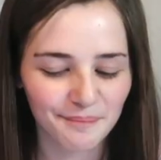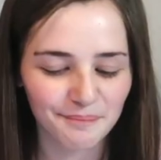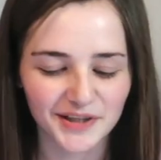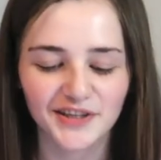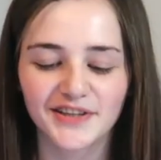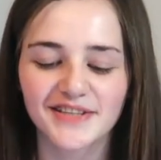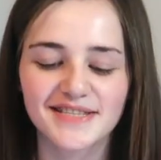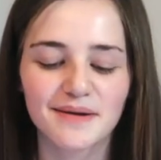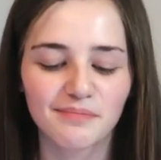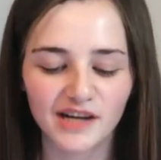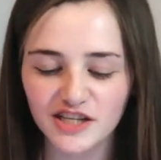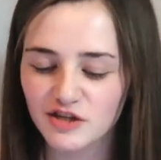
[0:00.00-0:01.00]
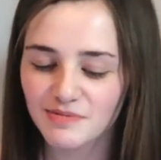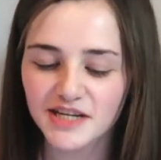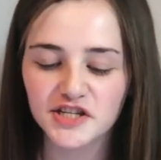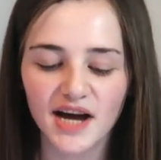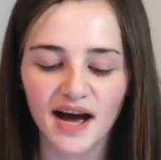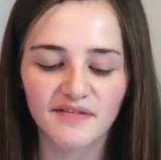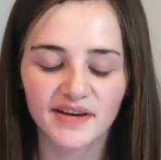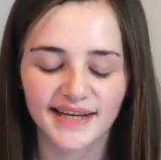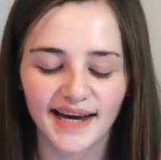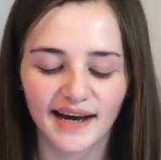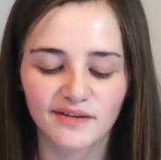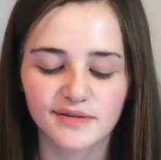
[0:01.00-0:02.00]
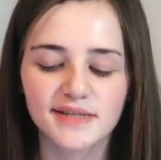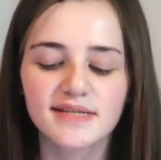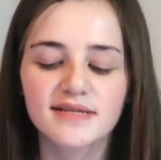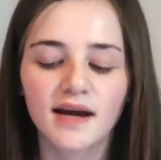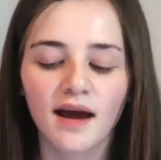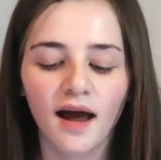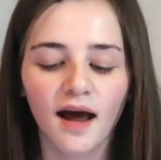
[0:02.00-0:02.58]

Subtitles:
because Pleasure Beach have announced